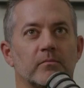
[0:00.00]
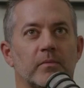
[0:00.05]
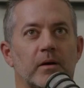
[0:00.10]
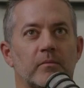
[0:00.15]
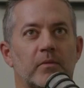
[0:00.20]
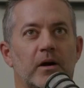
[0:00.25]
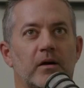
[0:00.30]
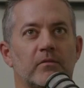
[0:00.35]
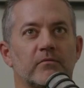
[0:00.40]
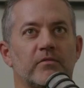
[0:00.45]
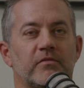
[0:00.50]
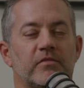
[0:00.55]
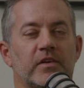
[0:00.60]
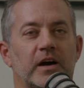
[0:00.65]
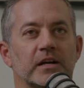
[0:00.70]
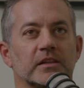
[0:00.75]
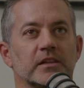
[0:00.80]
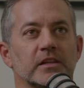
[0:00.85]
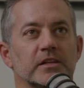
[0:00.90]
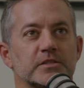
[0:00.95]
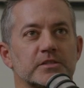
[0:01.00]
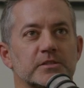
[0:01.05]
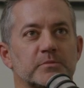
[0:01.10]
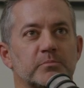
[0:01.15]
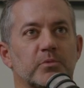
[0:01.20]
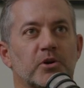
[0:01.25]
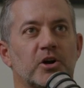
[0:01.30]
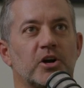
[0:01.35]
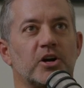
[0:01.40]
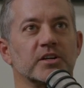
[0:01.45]
my mom finally
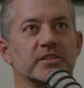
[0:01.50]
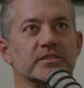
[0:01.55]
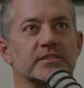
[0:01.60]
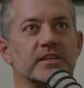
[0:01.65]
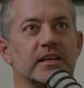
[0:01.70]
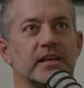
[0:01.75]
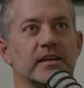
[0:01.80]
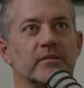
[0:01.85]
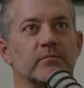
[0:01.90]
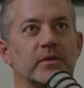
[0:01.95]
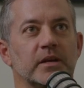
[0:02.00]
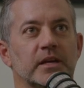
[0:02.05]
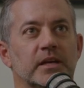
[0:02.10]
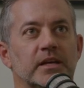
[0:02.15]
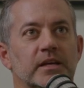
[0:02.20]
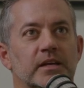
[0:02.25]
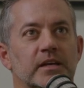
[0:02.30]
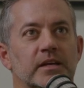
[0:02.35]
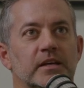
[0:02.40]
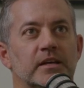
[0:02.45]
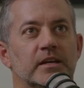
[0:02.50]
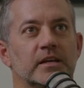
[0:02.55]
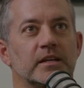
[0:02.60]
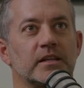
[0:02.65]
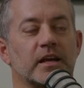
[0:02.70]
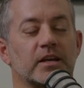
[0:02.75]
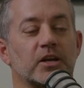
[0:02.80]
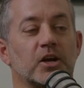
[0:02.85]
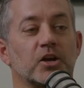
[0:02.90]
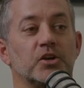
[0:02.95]
sprung to get me
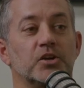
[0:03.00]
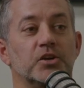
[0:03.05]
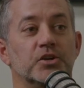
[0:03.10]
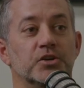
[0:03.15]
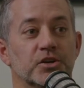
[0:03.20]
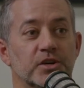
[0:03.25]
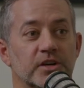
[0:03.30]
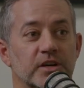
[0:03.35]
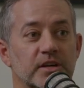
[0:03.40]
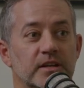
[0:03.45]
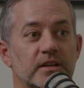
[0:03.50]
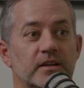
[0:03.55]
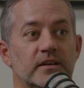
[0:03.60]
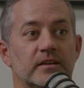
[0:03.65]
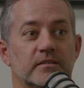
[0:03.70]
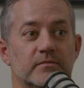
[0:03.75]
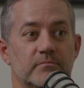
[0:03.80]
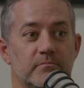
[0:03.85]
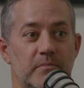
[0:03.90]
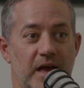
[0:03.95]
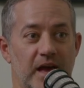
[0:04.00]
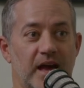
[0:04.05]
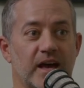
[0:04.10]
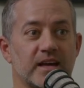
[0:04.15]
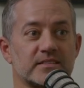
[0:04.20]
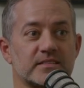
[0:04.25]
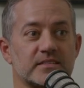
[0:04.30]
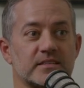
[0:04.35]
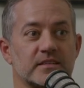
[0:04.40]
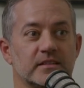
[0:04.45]
like a good
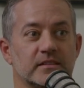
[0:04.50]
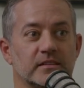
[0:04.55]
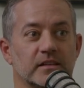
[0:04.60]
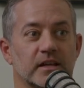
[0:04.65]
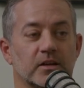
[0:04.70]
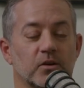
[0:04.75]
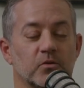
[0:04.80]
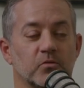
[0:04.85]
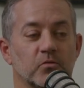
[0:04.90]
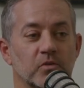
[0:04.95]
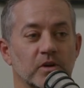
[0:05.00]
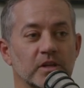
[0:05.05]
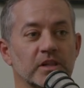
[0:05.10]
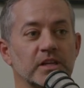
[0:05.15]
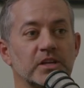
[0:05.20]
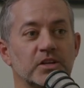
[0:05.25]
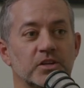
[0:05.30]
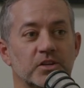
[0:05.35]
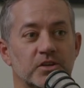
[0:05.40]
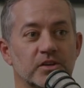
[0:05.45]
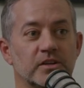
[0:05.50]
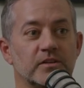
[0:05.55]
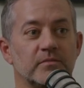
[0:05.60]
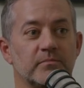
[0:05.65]
mask, like oh, a really good get?